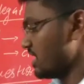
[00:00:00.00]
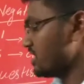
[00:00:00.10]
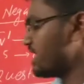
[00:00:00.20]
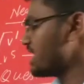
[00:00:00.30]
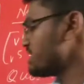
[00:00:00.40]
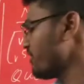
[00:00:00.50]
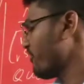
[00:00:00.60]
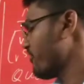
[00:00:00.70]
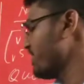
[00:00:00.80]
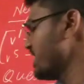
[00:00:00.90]
Does he
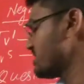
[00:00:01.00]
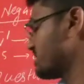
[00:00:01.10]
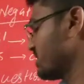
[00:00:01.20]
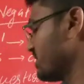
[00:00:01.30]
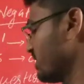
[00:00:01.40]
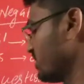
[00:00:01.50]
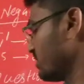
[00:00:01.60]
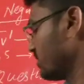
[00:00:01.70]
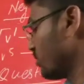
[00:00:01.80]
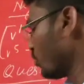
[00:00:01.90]
finish
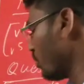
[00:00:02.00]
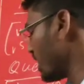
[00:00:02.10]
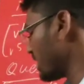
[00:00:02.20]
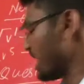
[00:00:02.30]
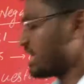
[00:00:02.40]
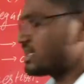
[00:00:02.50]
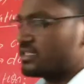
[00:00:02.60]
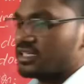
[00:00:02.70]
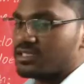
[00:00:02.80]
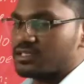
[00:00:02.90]
work at
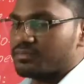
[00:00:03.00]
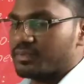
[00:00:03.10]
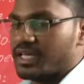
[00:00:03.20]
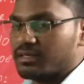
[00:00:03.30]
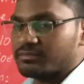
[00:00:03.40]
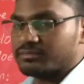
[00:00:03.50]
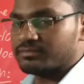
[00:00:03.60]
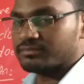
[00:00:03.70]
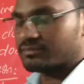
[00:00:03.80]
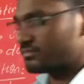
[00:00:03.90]
6 p.m.?
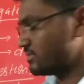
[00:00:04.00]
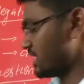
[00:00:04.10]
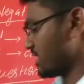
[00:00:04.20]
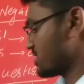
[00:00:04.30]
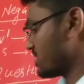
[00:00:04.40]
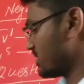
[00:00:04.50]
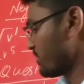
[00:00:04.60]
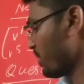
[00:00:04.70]
Next.